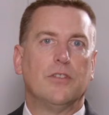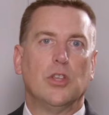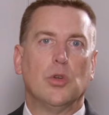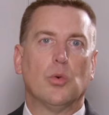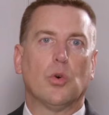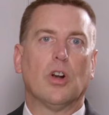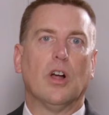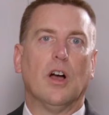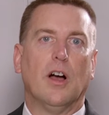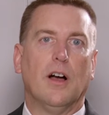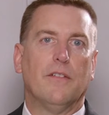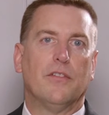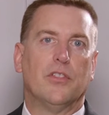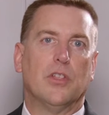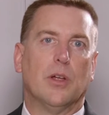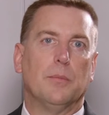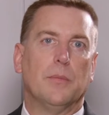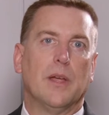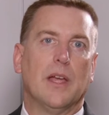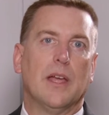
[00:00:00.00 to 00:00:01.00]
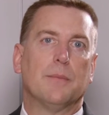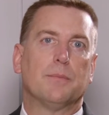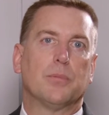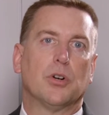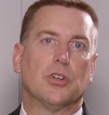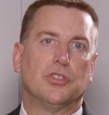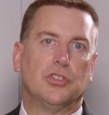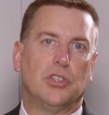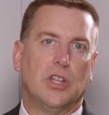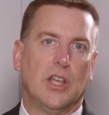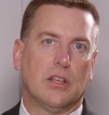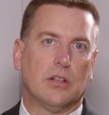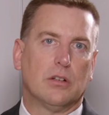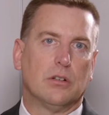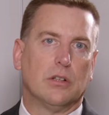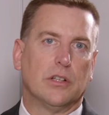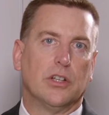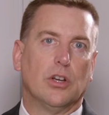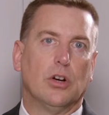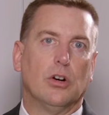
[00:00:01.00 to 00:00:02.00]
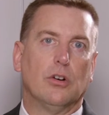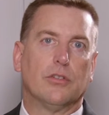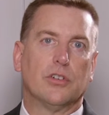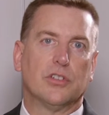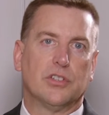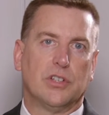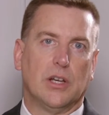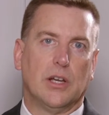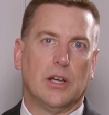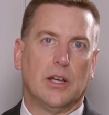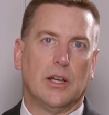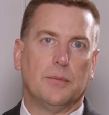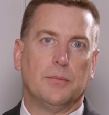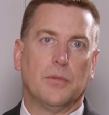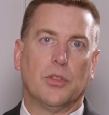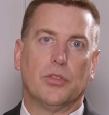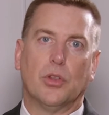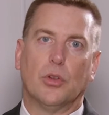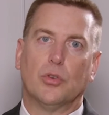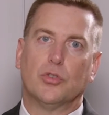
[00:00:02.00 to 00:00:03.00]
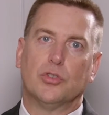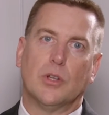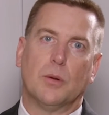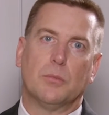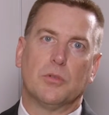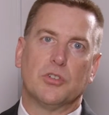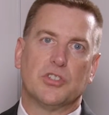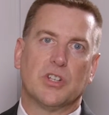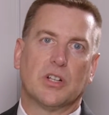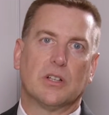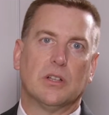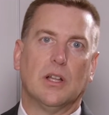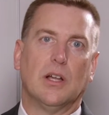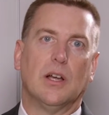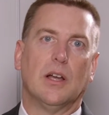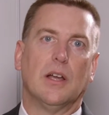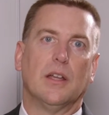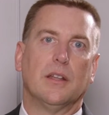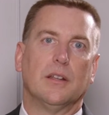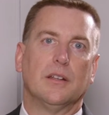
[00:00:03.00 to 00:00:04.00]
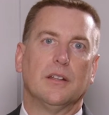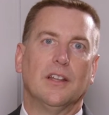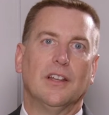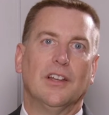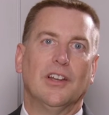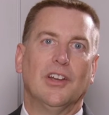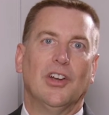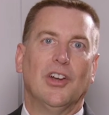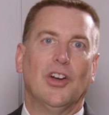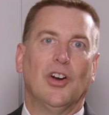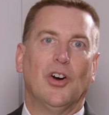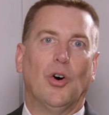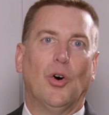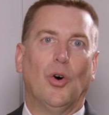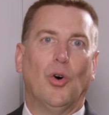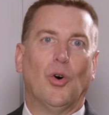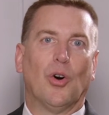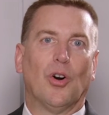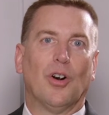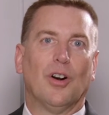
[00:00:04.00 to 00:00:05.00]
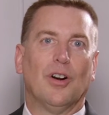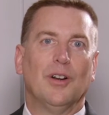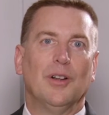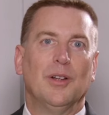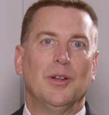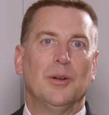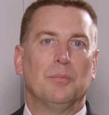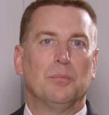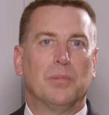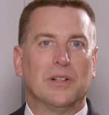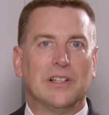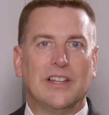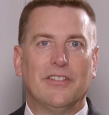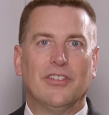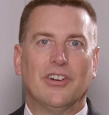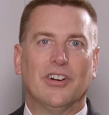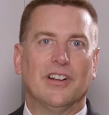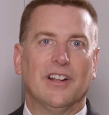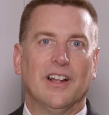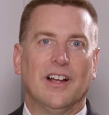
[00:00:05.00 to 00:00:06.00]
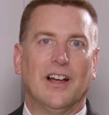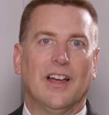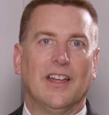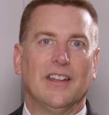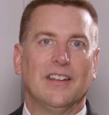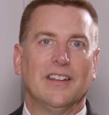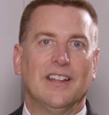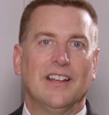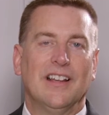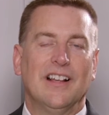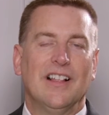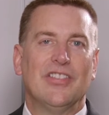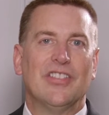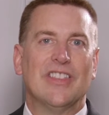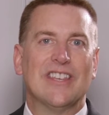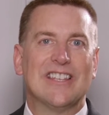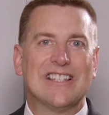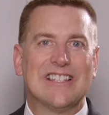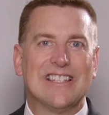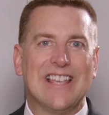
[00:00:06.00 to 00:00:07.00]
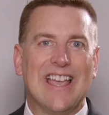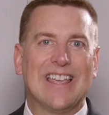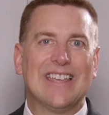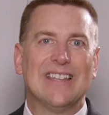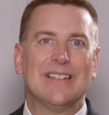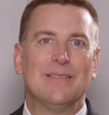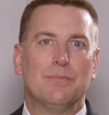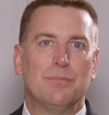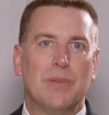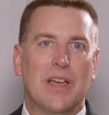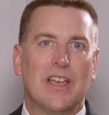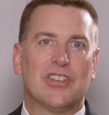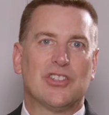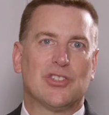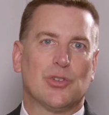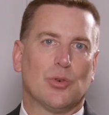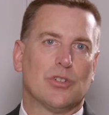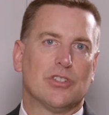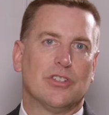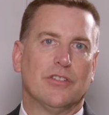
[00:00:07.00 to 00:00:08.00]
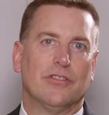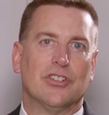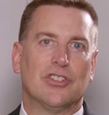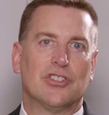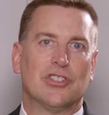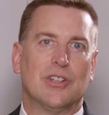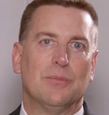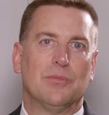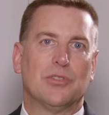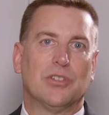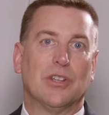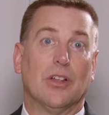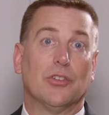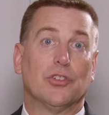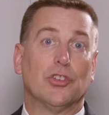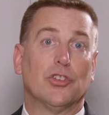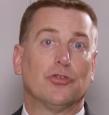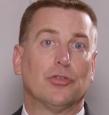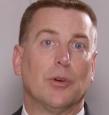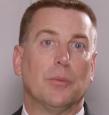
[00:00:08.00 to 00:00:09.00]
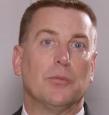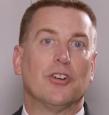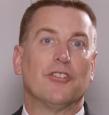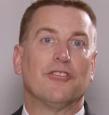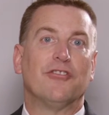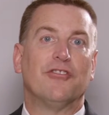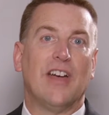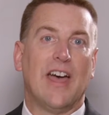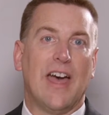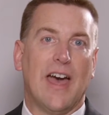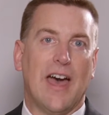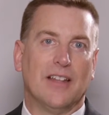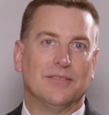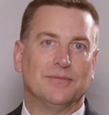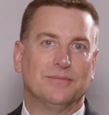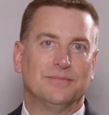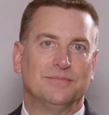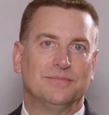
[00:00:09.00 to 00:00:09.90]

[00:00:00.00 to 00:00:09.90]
fewer of them, and particularly over time, those numbers decline. Or, believe it or not, the second best source of your stem cells is from your fat.